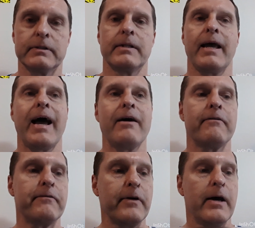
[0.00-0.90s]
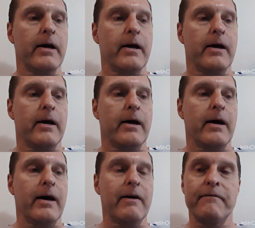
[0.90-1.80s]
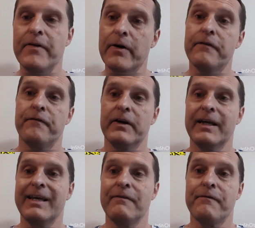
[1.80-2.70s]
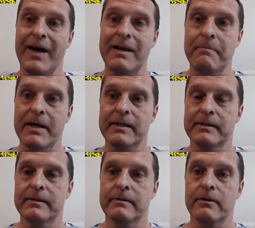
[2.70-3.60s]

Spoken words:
They have a very finicky fan base.